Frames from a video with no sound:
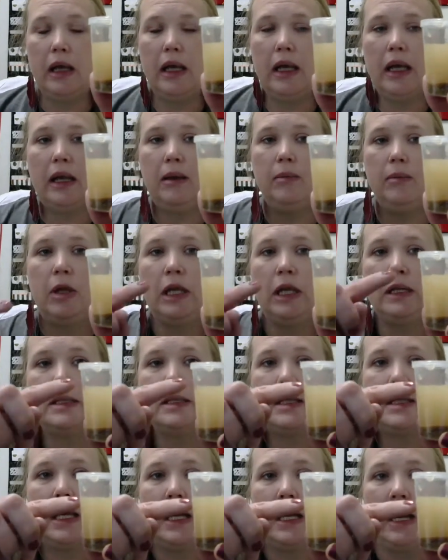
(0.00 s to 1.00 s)
it
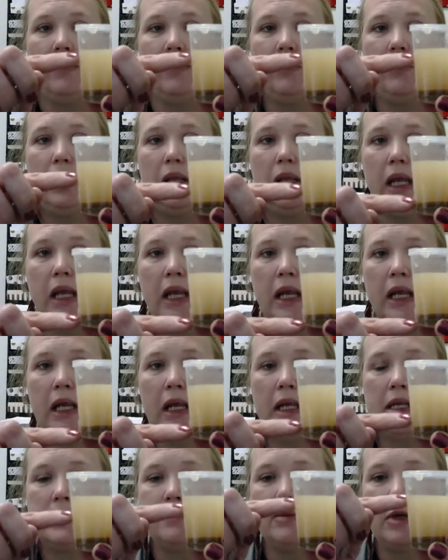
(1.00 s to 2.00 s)
means that everything
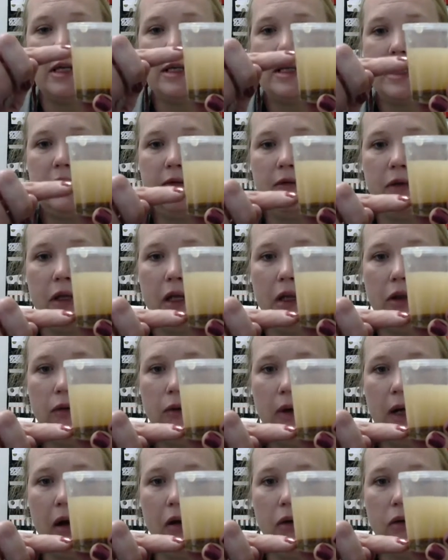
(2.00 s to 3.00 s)
is mixed evenly
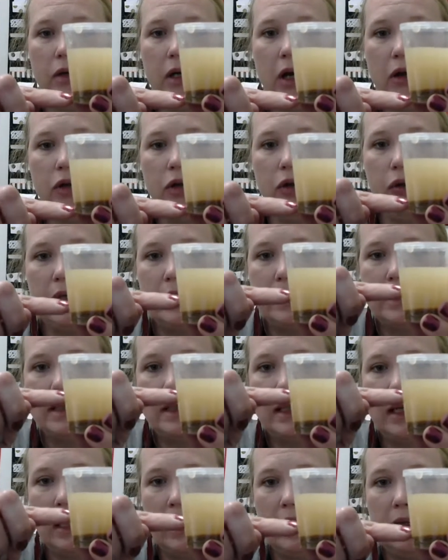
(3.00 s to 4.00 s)
throughout. Now you can
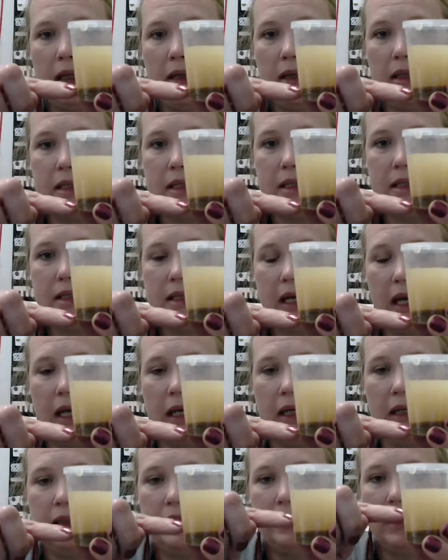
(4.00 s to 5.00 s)
see that this
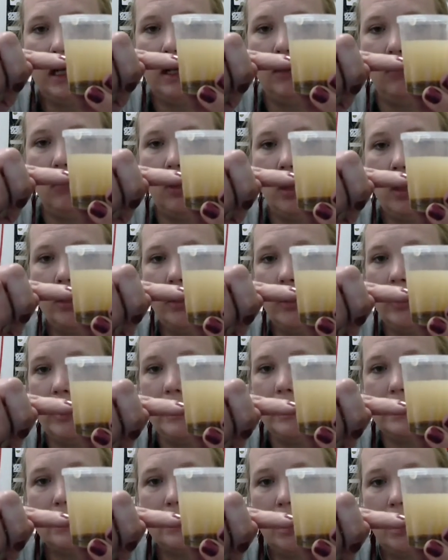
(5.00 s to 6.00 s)
sand and water
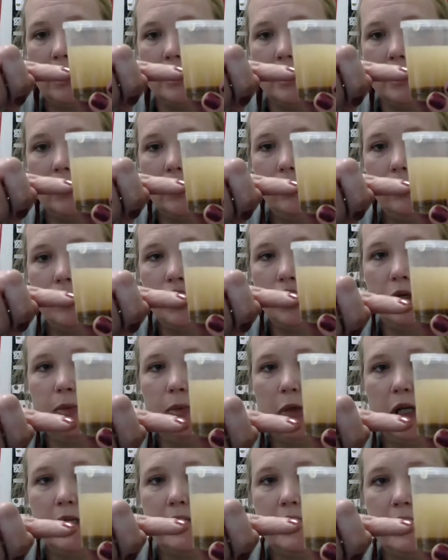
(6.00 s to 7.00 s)
is not a solution
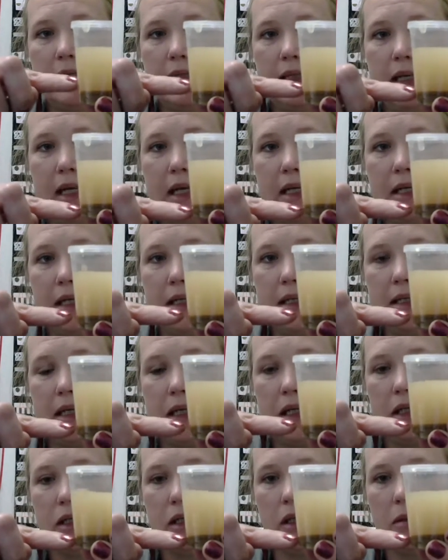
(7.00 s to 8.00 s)
because the sand has
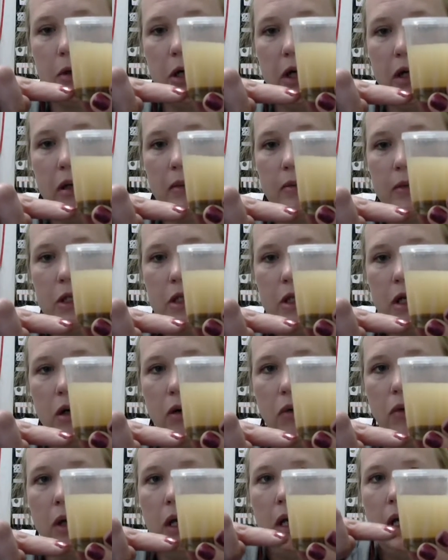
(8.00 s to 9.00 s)
sunk to the bottom.
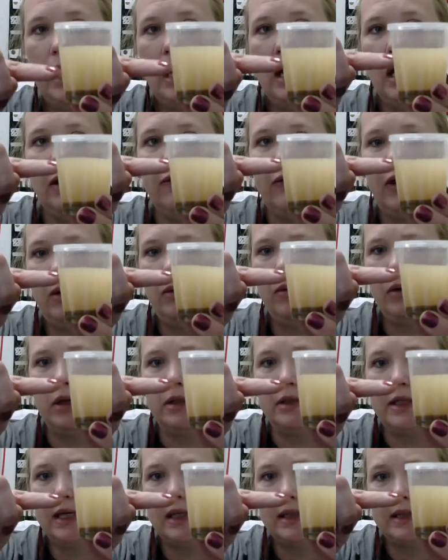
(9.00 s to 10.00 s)
So if I were to
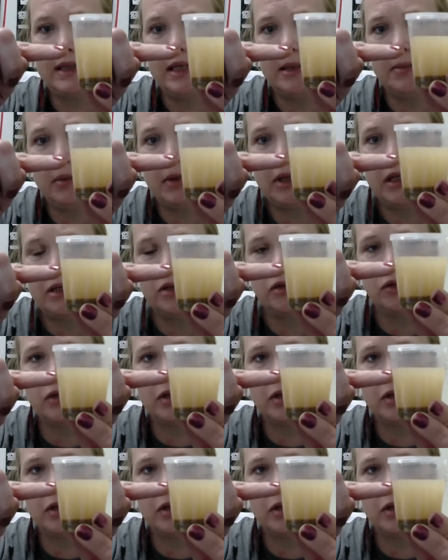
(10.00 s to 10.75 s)
take a sip of this or